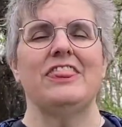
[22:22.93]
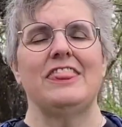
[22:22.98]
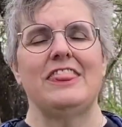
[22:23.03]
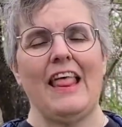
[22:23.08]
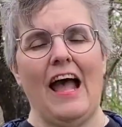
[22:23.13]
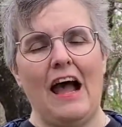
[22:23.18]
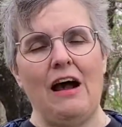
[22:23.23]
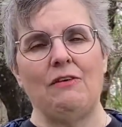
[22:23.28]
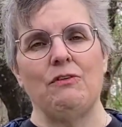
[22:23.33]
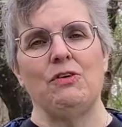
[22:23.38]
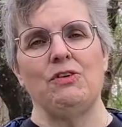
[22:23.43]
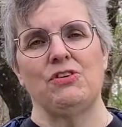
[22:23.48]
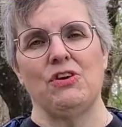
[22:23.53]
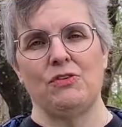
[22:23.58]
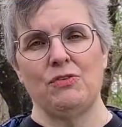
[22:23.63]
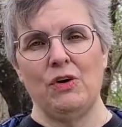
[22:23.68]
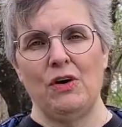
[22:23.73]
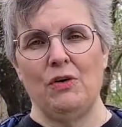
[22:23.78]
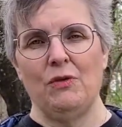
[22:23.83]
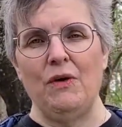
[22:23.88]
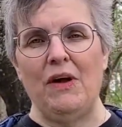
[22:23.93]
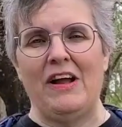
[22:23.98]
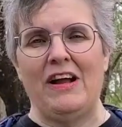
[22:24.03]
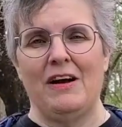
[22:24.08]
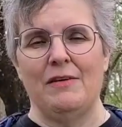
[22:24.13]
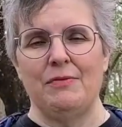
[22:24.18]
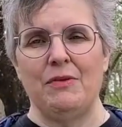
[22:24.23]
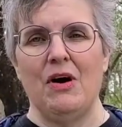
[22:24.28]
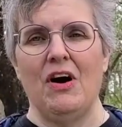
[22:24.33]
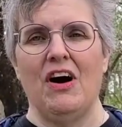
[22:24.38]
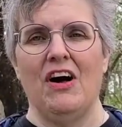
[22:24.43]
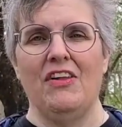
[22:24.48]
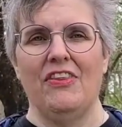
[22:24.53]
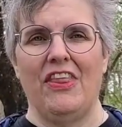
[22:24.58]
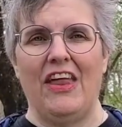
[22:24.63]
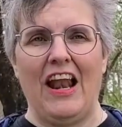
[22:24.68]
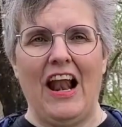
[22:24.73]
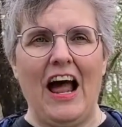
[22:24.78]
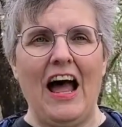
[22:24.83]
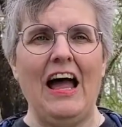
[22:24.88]
that was a real wake-up call
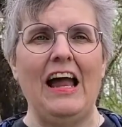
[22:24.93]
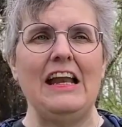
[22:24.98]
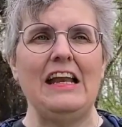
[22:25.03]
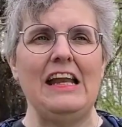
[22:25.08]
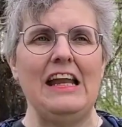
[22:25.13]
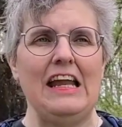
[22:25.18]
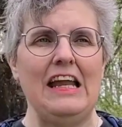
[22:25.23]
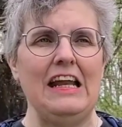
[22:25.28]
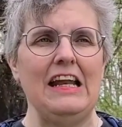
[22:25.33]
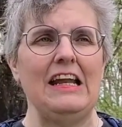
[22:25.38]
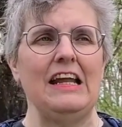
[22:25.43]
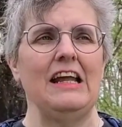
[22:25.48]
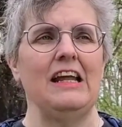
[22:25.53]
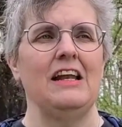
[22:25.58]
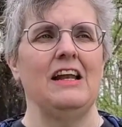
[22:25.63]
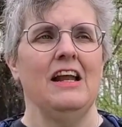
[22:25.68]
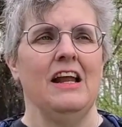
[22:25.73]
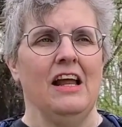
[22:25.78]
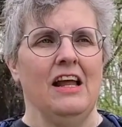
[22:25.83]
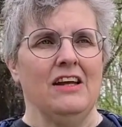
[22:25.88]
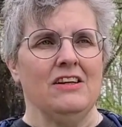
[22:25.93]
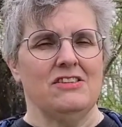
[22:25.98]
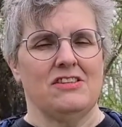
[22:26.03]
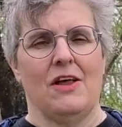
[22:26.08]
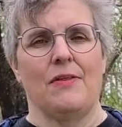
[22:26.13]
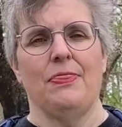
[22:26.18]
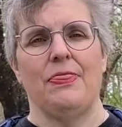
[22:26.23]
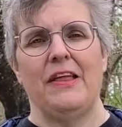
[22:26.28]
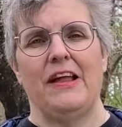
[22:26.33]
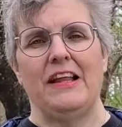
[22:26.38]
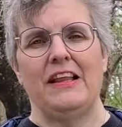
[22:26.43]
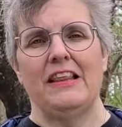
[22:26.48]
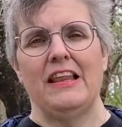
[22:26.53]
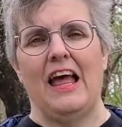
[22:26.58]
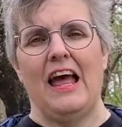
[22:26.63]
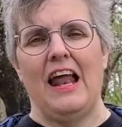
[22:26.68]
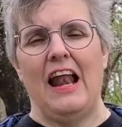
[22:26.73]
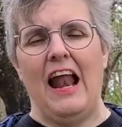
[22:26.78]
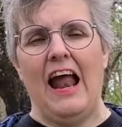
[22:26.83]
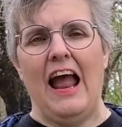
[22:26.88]
that I needed something
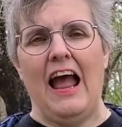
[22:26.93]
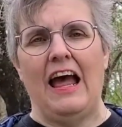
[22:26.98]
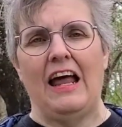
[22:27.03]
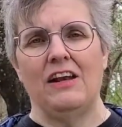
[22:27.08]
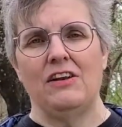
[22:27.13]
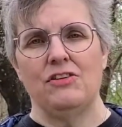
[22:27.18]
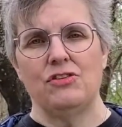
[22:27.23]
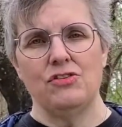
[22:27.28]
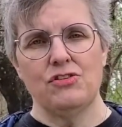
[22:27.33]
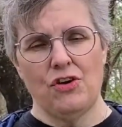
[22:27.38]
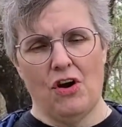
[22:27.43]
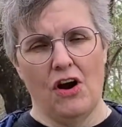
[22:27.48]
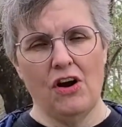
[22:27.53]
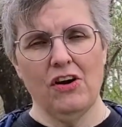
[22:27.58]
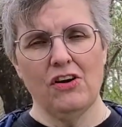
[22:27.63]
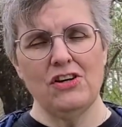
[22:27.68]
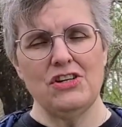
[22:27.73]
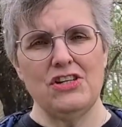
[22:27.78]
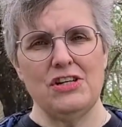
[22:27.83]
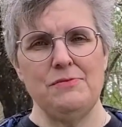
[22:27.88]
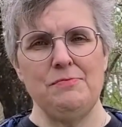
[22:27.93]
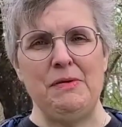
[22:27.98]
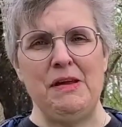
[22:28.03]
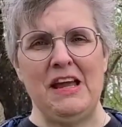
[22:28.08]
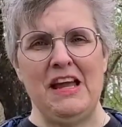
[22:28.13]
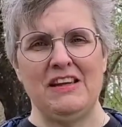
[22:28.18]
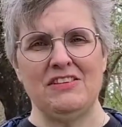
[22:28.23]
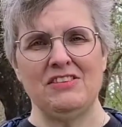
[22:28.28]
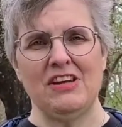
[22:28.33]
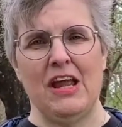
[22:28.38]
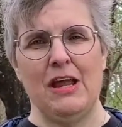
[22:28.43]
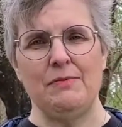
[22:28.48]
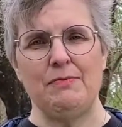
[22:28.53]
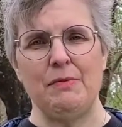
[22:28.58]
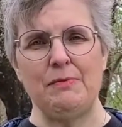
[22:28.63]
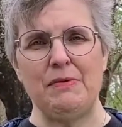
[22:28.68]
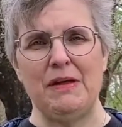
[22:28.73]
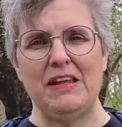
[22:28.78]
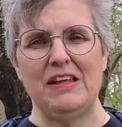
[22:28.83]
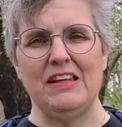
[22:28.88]
that had stronger GPS
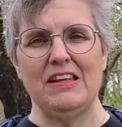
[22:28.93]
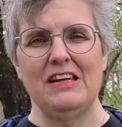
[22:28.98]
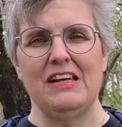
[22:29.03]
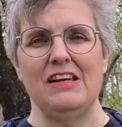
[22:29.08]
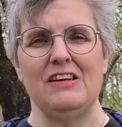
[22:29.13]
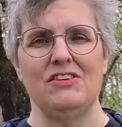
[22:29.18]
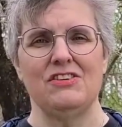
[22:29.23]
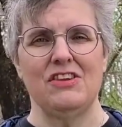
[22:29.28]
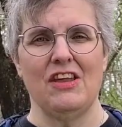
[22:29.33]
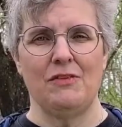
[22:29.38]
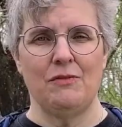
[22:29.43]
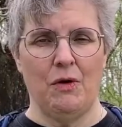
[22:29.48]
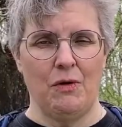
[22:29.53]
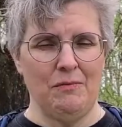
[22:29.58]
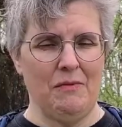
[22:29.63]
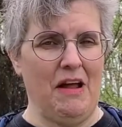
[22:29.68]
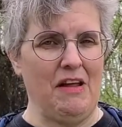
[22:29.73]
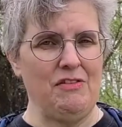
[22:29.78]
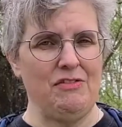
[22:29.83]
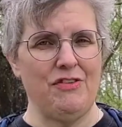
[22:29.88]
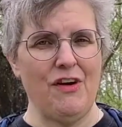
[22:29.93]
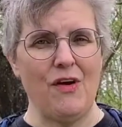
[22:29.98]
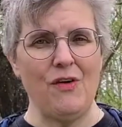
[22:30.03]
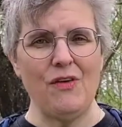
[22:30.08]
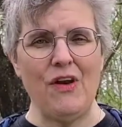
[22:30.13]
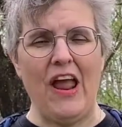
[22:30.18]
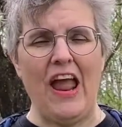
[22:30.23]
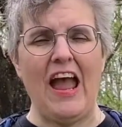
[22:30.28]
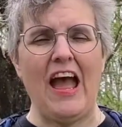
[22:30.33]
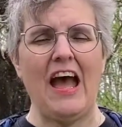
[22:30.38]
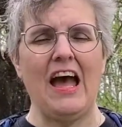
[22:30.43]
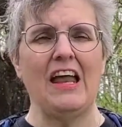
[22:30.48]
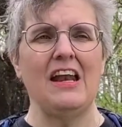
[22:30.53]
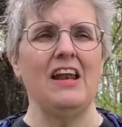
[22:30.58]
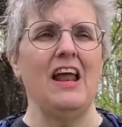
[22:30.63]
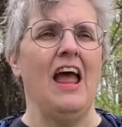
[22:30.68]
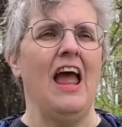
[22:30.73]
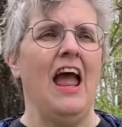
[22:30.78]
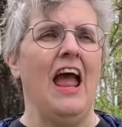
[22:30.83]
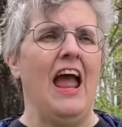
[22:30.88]
capabilities than what my phone
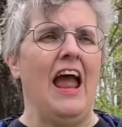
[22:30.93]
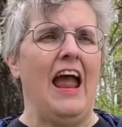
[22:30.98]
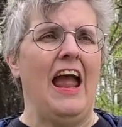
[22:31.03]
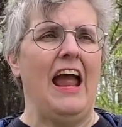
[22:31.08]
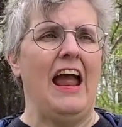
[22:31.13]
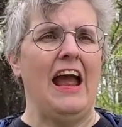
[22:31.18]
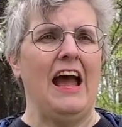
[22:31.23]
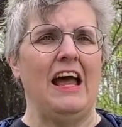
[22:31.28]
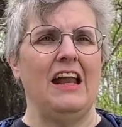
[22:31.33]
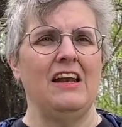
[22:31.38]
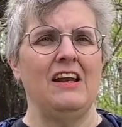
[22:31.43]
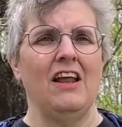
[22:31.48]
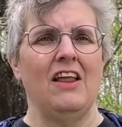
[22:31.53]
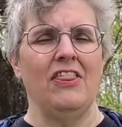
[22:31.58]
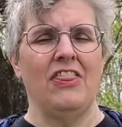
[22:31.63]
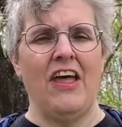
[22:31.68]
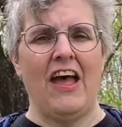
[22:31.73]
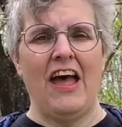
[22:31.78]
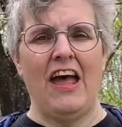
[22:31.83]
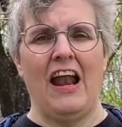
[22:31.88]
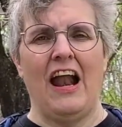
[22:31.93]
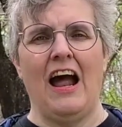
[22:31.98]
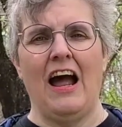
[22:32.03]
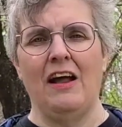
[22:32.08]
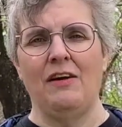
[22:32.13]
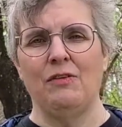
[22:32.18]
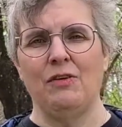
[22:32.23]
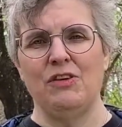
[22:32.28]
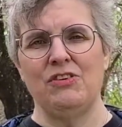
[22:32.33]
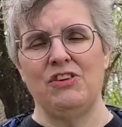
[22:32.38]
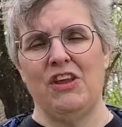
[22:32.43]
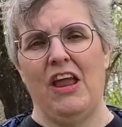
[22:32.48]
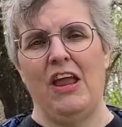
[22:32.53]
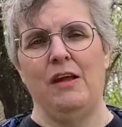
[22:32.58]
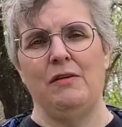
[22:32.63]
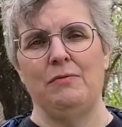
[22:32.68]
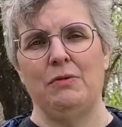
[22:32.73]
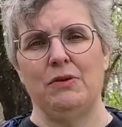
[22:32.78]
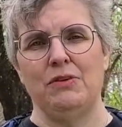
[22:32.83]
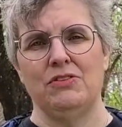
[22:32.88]
had, and that I was
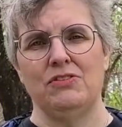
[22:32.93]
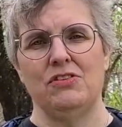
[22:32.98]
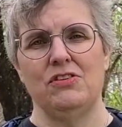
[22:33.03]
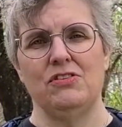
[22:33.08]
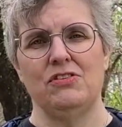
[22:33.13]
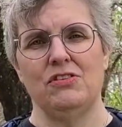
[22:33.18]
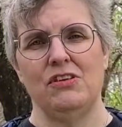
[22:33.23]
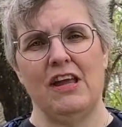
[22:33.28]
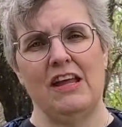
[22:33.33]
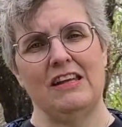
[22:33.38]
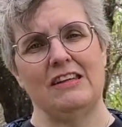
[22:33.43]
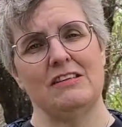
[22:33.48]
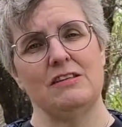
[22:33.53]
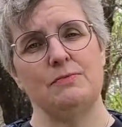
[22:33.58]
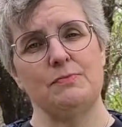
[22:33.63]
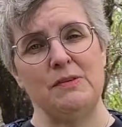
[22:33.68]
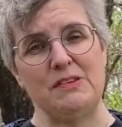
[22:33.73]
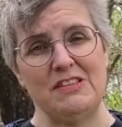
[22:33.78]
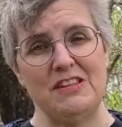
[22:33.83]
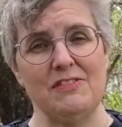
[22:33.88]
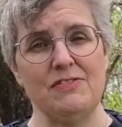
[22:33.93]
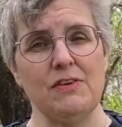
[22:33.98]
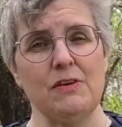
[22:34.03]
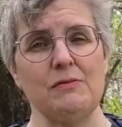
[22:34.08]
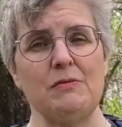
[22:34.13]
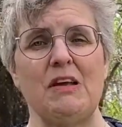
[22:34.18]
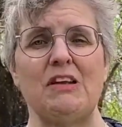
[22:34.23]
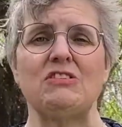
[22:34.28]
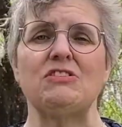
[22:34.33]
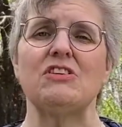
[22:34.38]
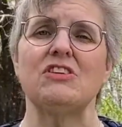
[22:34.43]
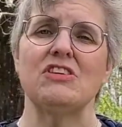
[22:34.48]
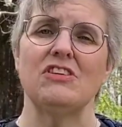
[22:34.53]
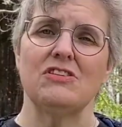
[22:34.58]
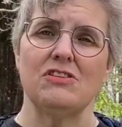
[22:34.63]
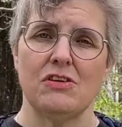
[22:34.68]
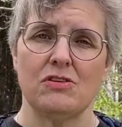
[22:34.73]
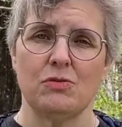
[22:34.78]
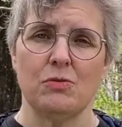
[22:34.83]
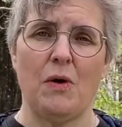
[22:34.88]
able to send specific
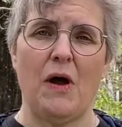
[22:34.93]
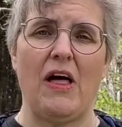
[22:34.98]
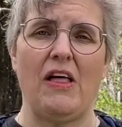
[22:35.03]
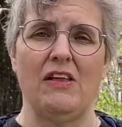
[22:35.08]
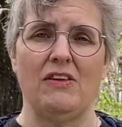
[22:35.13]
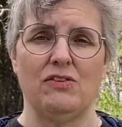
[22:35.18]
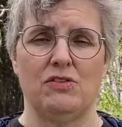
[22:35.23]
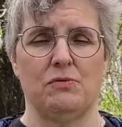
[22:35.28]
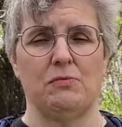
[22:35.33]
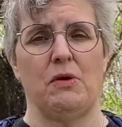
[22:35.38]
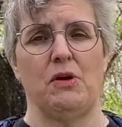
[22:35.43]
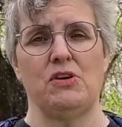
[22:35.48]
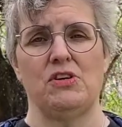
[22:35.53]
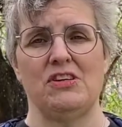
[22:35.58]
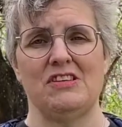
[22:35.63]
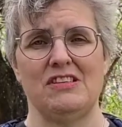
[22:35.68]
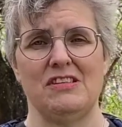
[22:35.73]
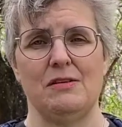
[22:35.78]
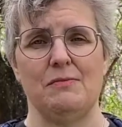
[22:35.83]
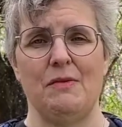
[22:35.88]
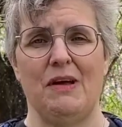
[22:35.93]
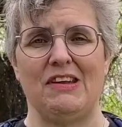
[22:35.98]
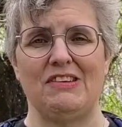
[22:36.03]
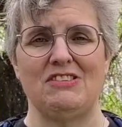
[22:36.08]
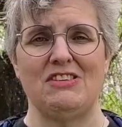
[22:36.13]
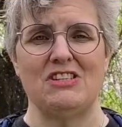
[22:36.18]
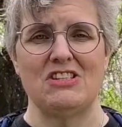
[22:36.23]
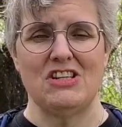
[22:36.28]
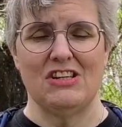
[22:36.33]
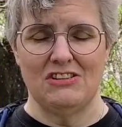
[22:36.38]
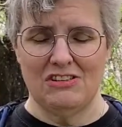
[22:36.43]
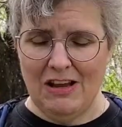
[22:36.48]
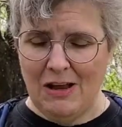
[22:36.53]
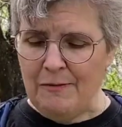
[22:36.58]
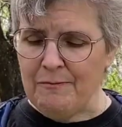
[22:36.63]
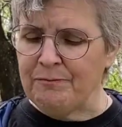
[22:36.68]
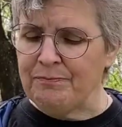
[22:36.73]
messages as well as emergency messages.